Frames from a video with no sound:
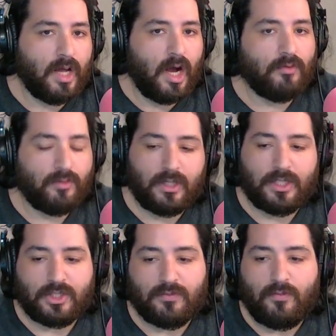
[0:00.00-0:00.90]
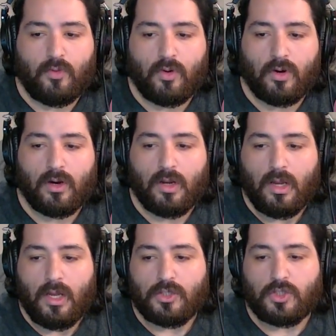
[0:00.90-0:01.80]
Unreal Engine 4
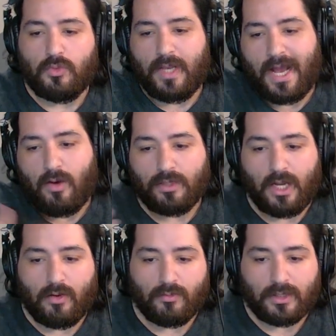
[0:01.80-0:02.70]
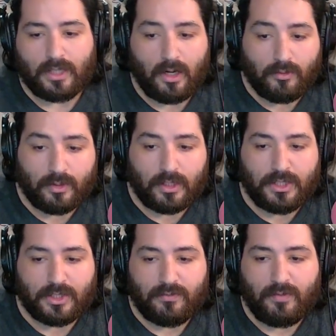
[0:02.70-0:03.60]
to now the Unreal
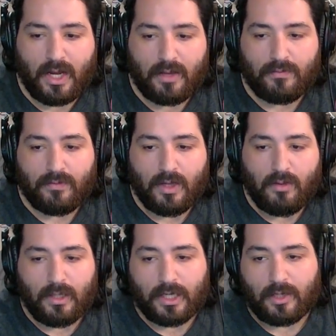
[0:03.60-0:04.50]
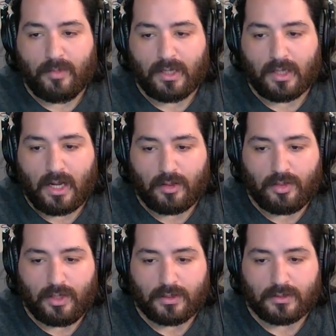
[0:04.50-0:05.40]
Engine 5? Well, it can mean a lot of
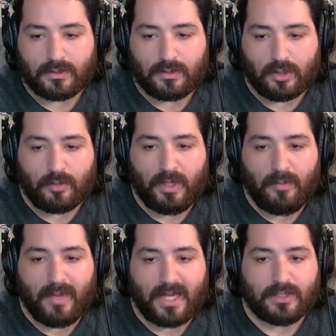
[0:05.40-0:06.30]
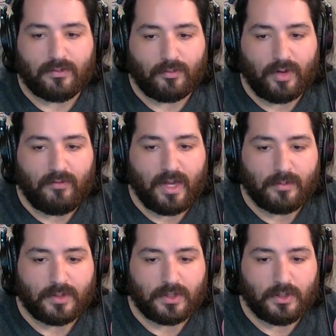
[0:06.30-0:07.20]
things. There could be massive
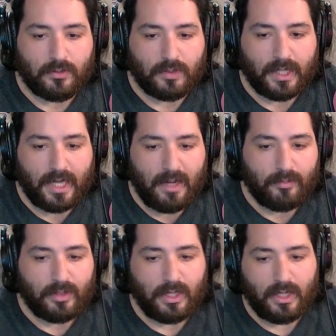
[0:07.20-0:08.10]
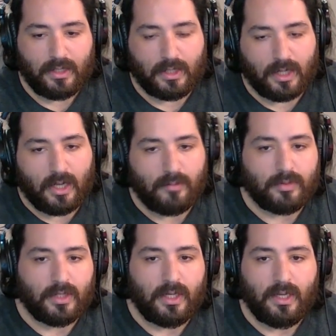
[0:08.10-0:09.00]
revamps to the gameplay, the
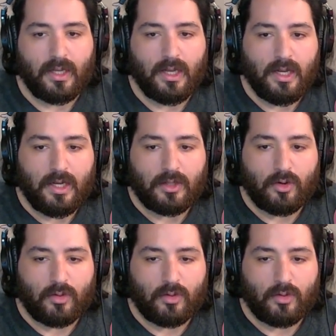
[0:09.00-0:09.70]
gunplay, the